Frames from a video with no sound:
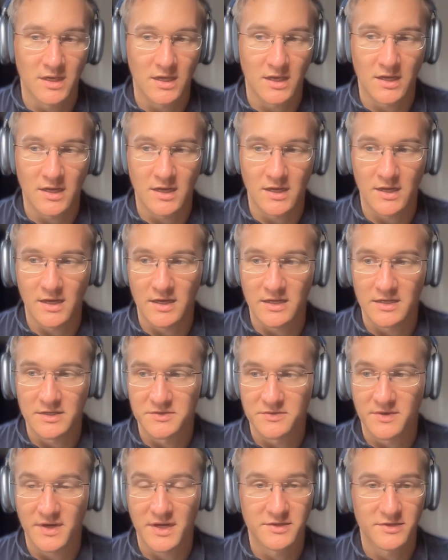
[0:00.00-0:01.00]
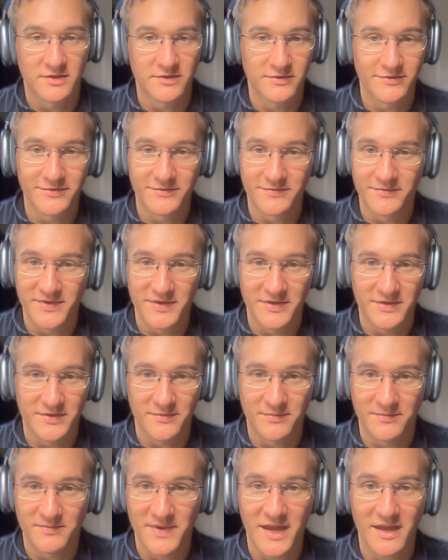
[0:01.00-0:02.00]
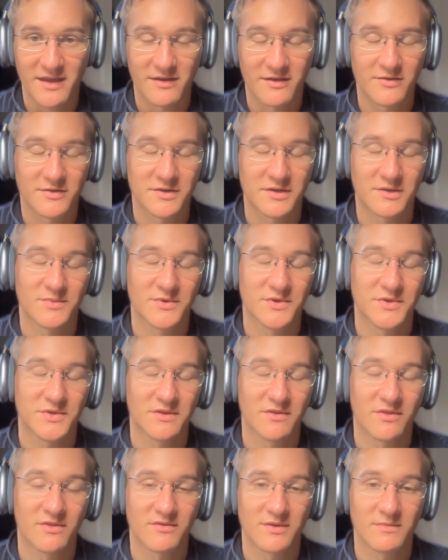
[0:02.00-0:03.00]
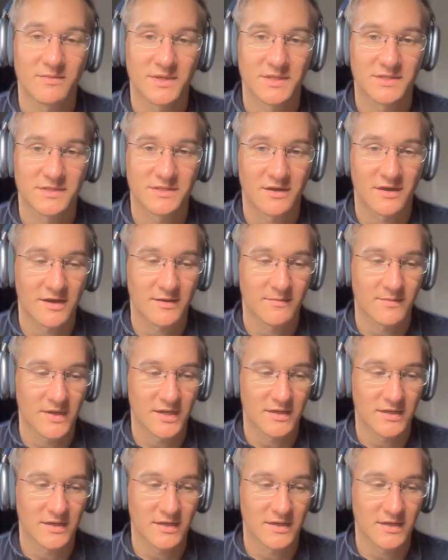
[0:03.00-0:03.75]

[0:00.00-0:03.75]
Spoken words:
and trying to, make a contribution in 3 months' time.